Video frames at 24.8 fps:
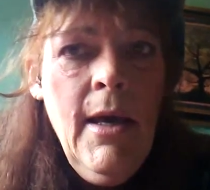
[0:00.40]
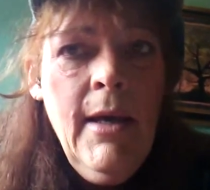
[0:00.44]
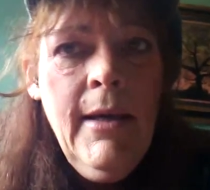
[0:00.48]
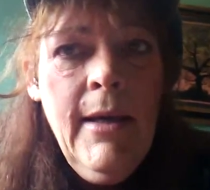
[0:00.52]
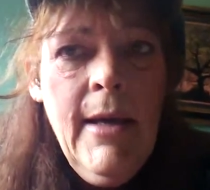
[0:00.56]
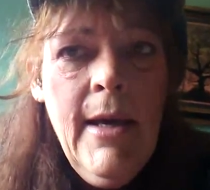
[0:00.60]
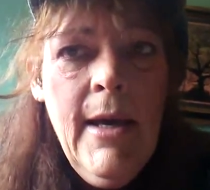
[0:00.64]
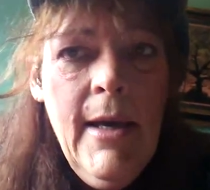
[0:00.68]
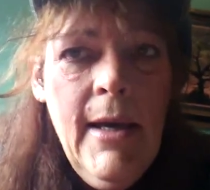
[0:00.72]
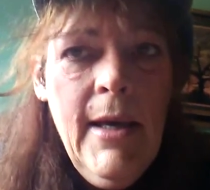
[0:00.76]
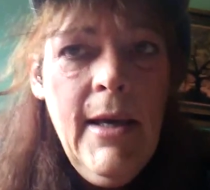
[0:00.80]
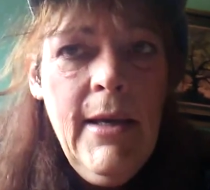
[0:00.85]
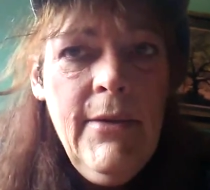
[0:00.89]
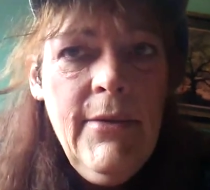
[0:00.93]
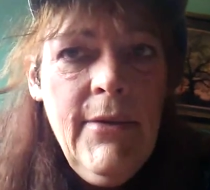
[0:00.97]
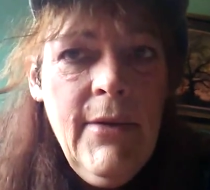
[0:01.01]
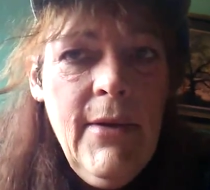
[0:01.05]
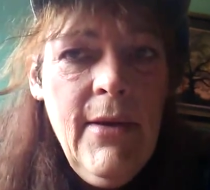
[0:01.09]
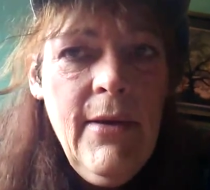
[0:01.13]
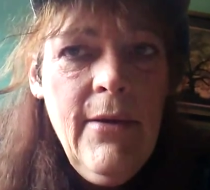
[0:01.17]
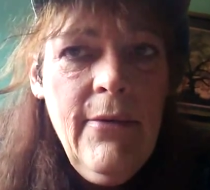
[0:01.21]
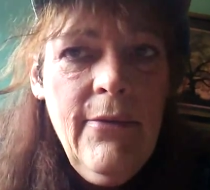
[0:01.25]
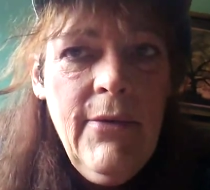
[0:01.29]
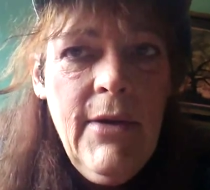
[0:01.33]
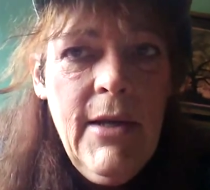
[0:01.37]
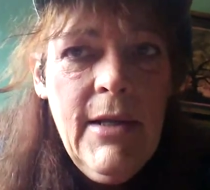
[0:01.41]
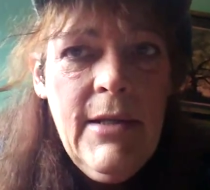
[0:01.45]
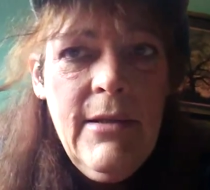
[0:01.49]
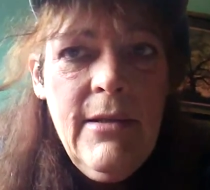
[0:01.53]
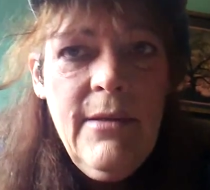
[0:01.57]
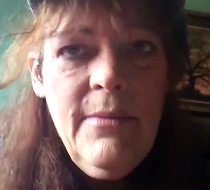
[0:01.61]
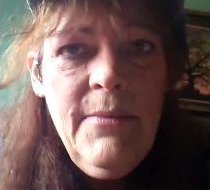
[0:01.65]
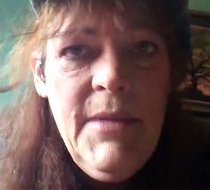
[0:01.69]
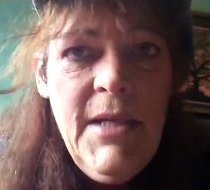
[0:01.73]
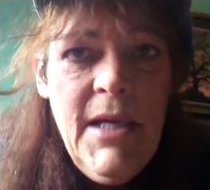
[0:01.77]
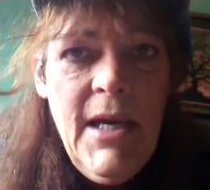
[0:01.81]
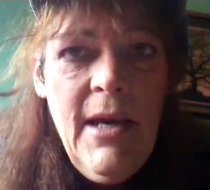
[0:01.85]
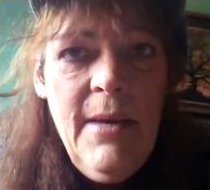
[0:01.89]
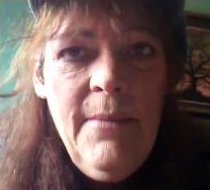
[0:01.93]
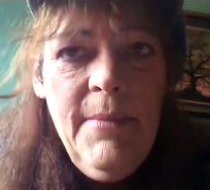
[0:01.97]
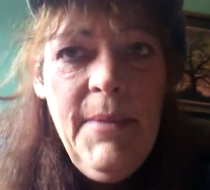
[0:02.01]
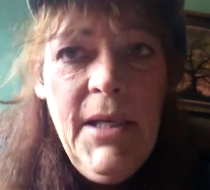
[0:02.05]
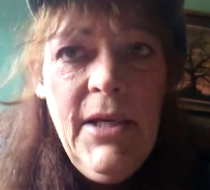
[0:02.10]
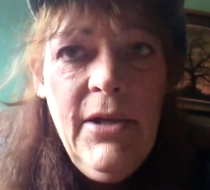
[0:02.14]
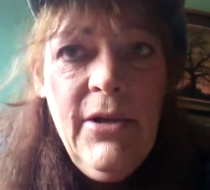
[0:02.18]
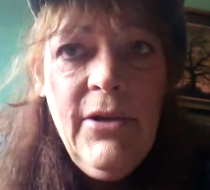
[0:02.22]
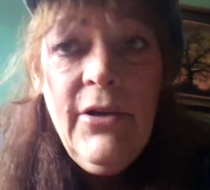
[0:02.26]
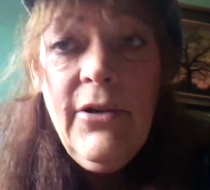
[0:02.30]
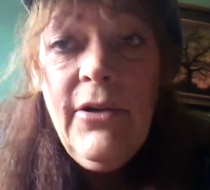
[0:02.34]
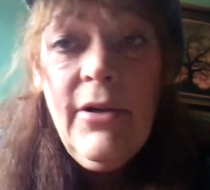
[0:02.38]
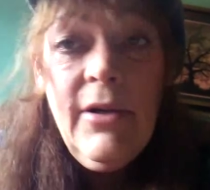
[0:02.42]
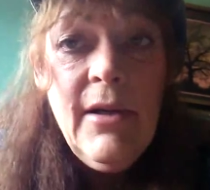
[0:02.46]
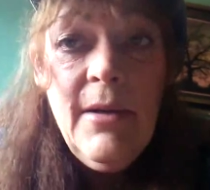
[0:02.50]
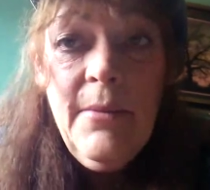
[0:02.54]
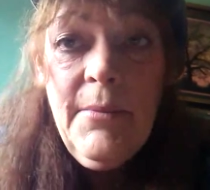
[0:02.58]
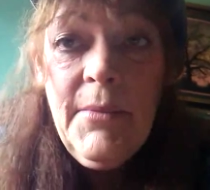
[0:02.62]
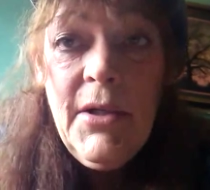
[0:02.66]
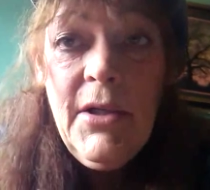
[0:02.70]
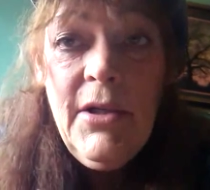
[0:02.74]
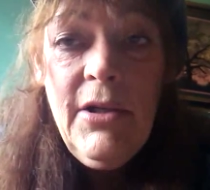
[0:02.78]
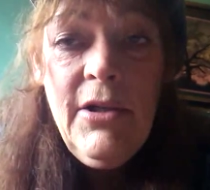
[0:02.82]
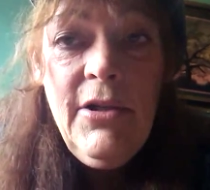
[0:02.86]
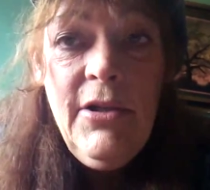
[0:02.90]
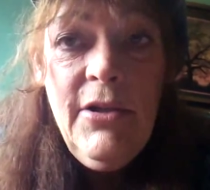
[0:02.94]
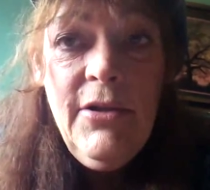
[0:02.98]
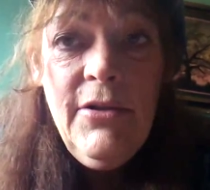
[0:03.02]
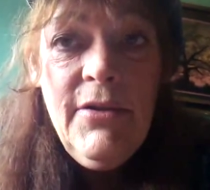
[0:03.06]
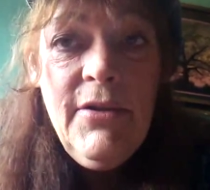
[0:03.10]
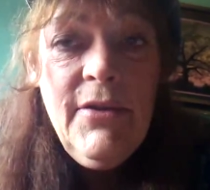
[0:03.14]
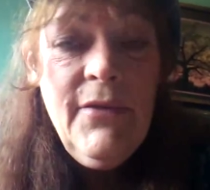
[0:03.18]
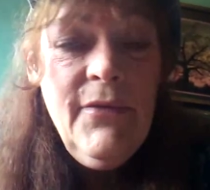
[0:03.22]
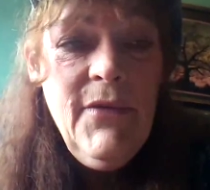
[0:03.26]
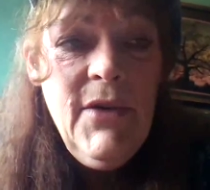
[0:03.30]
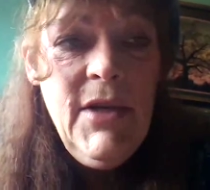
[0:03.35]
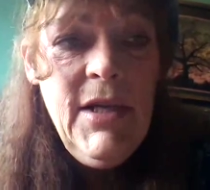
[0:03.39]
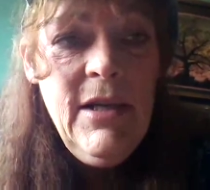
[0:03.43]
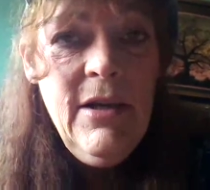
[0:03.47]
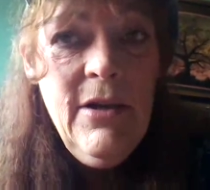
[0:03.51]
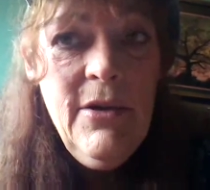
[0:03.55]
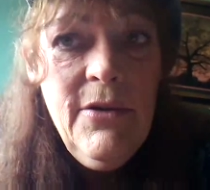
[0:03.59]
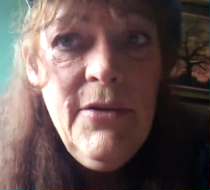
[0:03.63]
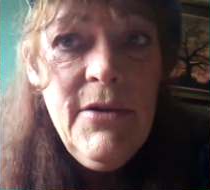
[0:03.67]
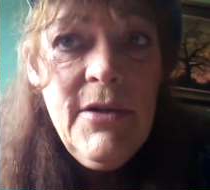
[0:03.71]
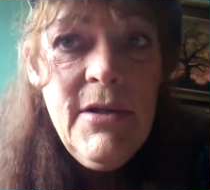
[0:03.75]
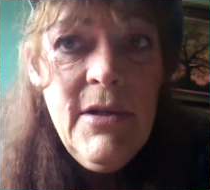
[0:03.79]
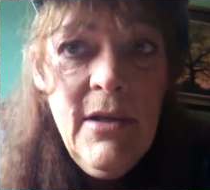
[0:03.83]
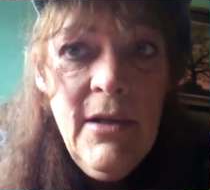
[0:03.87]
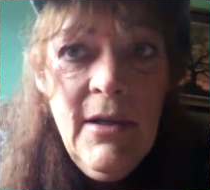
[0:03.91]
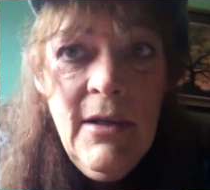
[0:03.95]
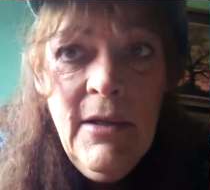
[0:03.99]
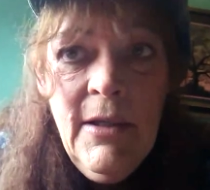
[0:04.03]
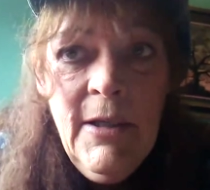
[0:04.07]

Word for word: Hi guys, I've got some time here and I'm going to do some videos.